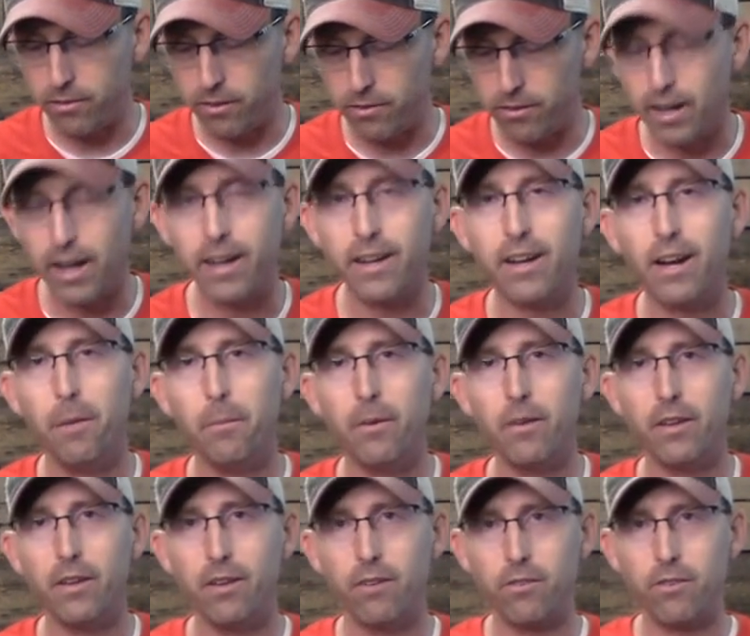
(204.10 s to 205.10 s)
does not come
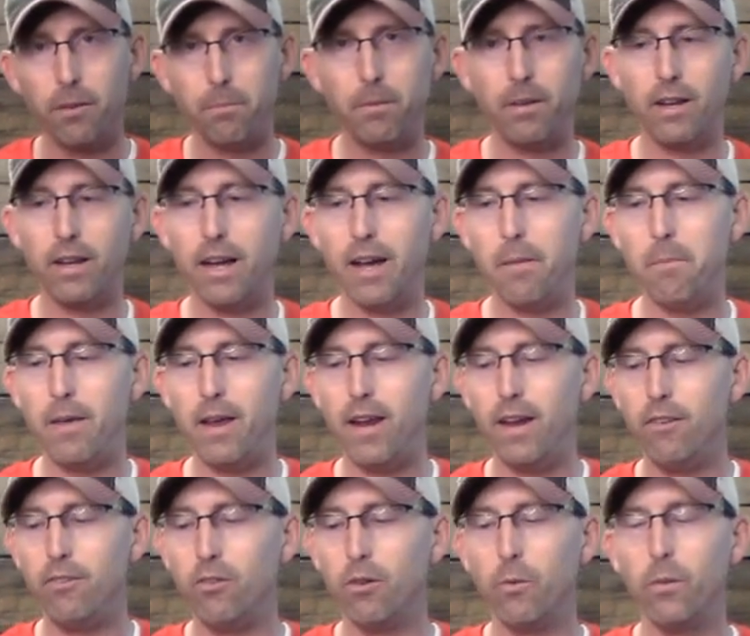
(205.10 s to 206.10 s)
with it. It's something that I
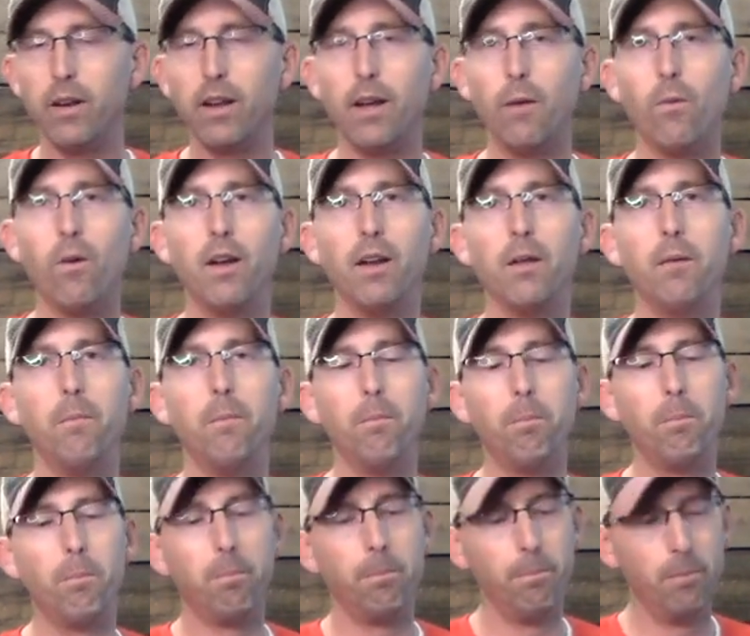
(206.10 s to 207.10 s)
made, so when I want
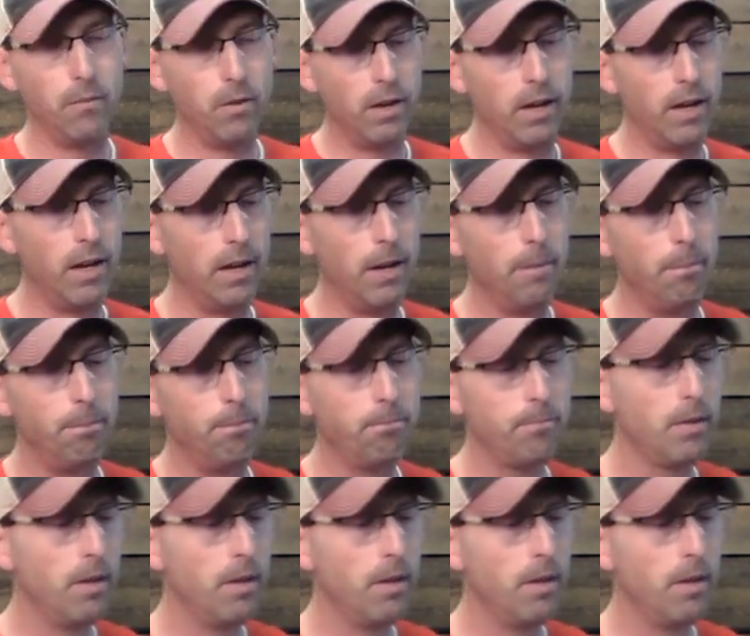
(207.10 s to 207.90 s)
to um,